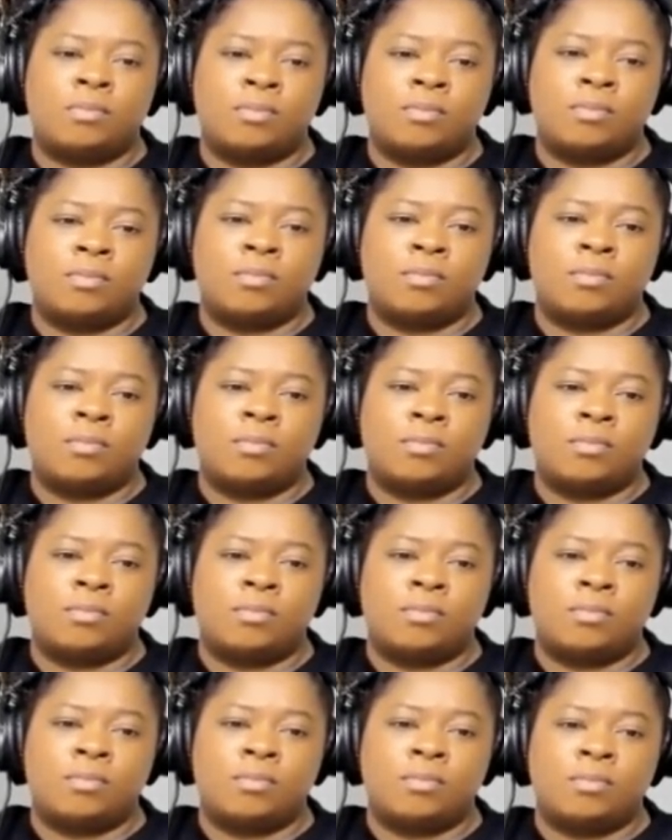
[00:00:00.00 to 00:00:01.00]

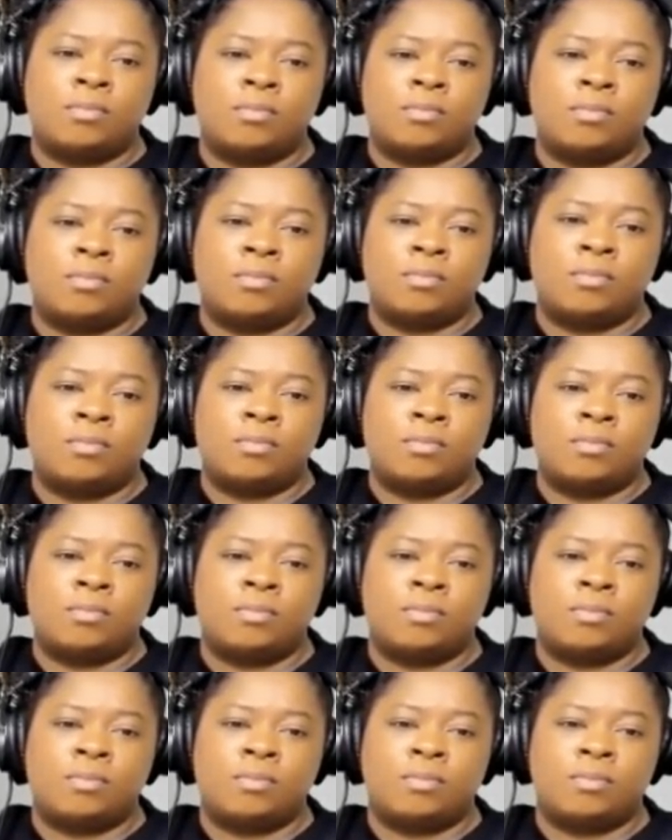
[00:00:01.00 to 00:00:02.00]

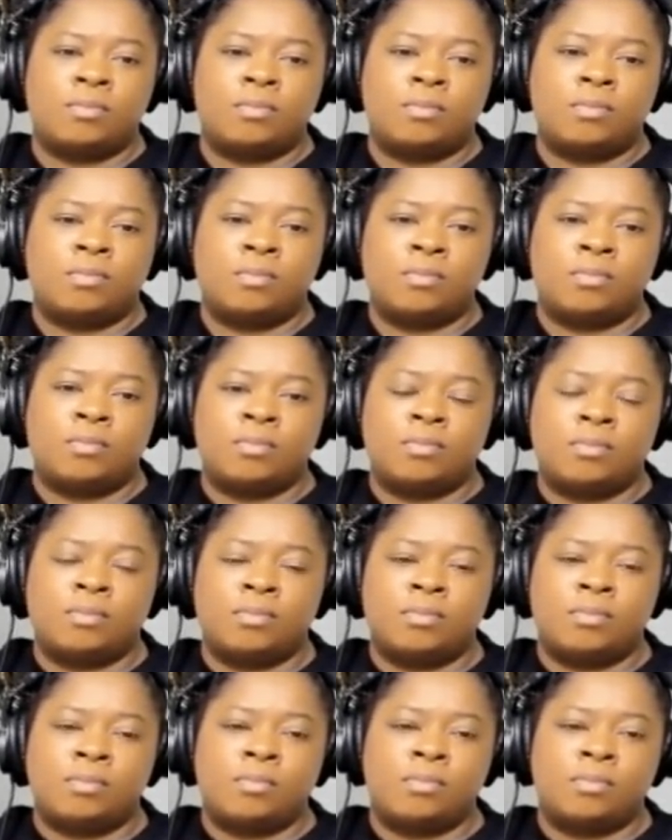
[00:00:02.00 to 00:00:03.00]

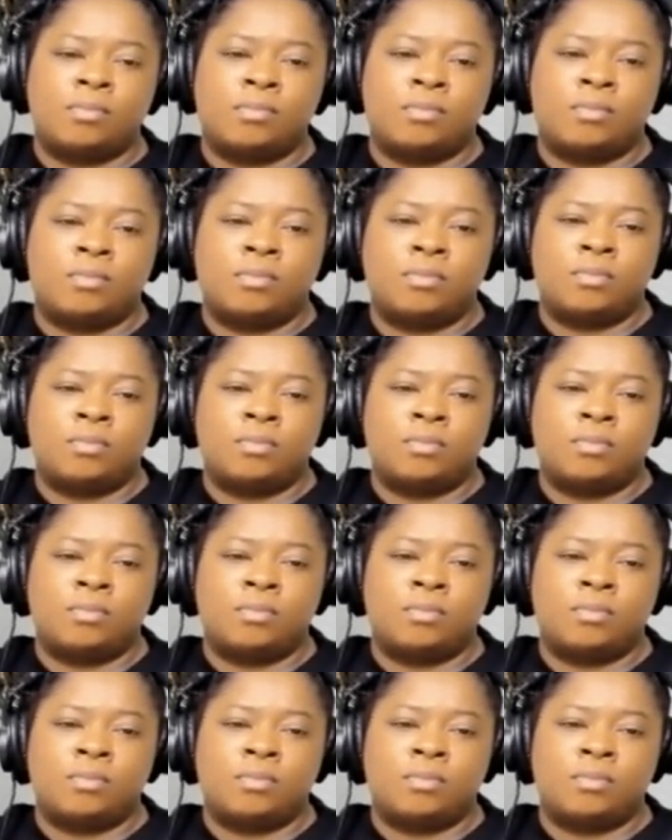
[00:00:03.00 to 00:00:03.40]
(not speaking)